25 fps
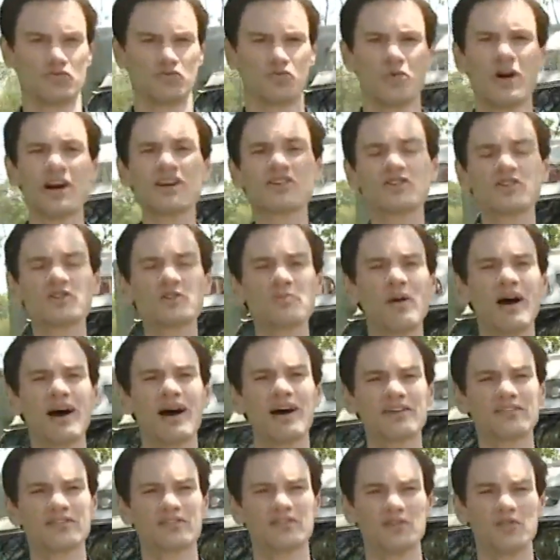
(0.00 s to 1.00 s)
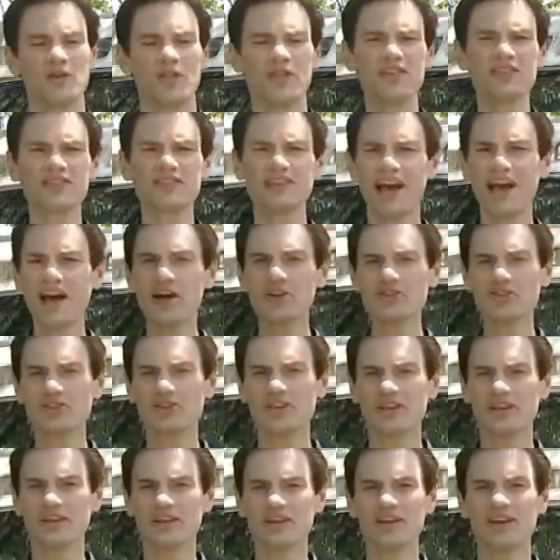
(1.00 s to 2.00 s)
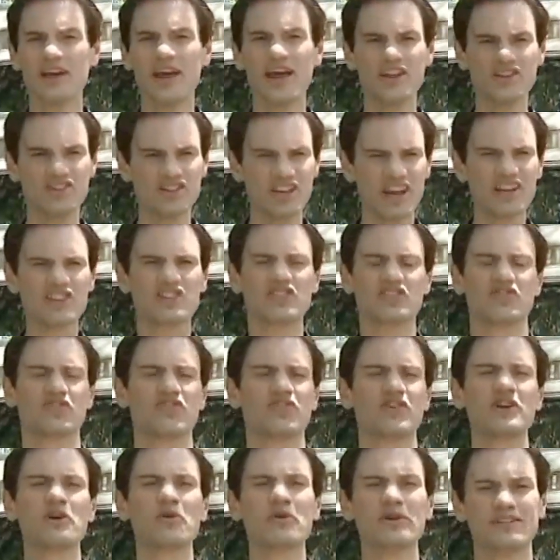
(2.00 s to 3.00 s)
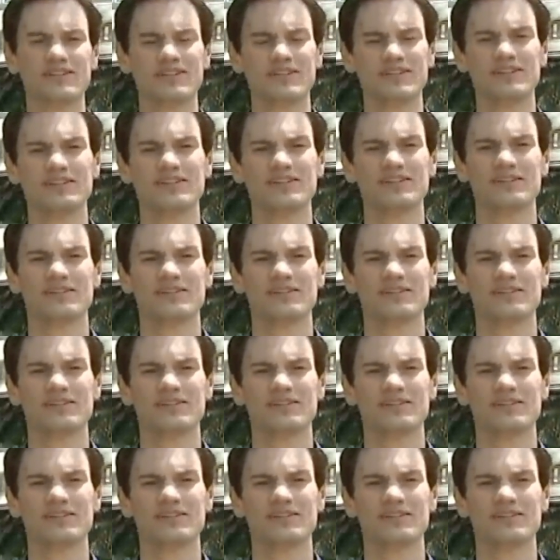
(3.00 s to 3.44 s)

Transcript: rushes past you and the sound you hear changes frequency.